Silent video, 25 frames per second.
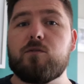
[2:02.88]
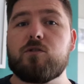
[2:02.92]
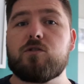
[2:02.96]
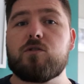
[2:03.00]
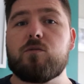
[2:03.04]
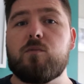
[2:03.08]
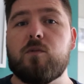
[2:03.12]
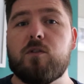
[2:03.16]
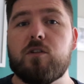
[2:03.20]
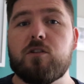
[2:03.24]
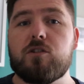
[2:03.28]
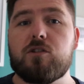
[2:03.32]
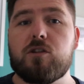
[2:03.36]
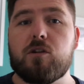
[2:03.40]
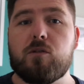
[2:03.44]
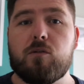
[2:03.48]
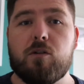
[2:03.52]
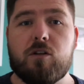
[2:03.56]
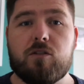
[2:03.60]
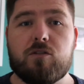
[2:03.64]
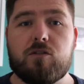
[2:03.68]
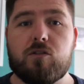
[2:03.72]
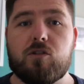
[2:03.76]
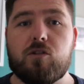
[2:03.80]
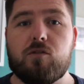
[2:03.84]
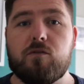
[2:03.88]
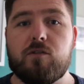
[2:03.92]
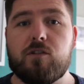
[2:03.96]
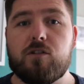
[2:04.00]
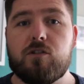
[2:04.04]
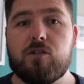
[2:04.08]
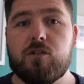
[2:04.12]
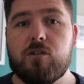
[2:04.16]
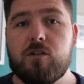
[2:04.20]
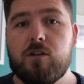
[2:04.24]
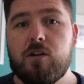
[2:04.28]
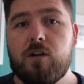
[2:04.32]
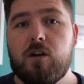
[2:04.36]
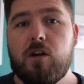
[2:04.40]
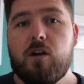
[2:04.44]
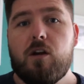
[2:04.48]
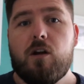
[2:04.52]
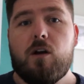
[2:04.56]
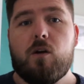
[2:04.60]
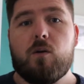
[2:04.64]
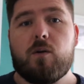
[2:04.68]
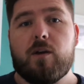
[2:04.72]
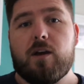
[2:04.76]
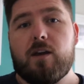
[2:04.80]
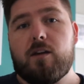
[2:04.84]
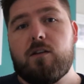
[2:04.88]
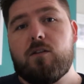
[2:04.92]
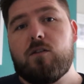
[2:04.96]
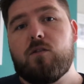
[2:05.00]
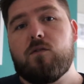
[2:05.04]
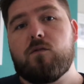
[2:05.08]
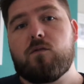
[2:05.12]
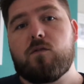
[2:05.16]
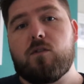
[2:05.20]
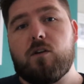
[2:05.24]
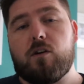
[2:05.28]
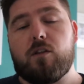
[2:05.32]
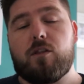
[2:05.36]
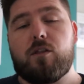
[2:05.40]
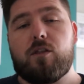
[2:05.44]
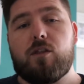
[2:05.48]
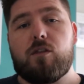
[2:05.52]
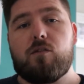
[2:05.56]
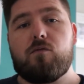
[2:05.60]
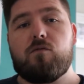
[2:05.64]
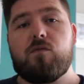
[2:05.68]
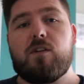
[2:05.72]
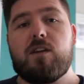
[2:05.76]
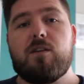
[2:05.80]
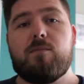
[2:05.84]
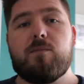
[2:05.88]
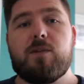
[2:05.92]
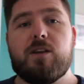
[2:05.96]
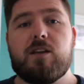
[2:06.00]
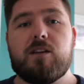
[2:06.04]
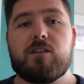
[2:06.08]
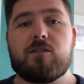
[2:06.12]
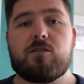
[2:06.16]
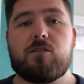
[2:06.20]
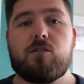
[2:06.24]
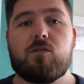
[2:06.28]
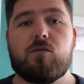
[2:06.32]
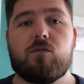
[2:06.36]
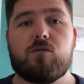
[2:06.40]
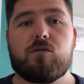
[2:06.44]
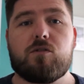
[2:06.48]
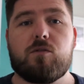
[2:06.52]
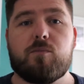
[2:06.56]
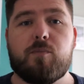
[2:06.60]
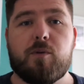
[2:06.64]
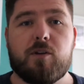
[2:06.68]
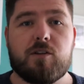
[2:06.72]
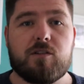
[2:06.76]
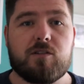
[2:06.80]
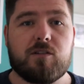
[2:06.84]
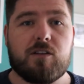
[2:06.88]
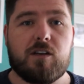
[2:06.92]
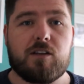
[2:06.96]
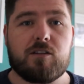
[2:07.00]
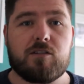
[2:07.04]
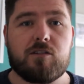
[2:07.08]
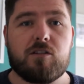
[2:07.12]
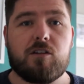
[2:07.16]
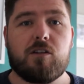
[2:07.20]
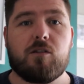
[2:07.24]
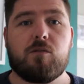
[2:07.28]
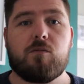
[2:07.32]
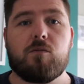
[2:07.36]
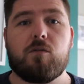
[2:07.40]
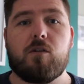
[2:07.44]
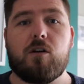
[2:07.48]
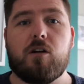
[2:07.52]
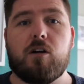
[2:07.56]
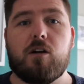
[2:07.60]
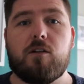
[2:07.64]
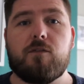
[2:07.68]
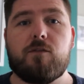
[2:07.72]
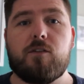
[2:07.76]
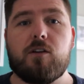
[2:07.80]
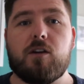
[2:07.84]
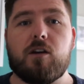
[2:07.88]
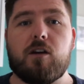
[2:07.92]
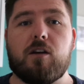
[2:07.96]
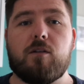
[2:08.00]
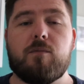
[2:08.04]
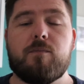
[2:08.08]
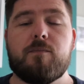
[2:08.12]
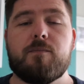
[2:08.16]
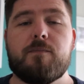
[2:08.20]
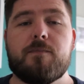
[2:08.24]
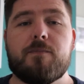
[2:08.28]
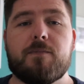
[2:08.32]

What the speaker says: was someone that showed lots of courage. Okay, you've got 3 minutes to talk to the person next to you. Off you go.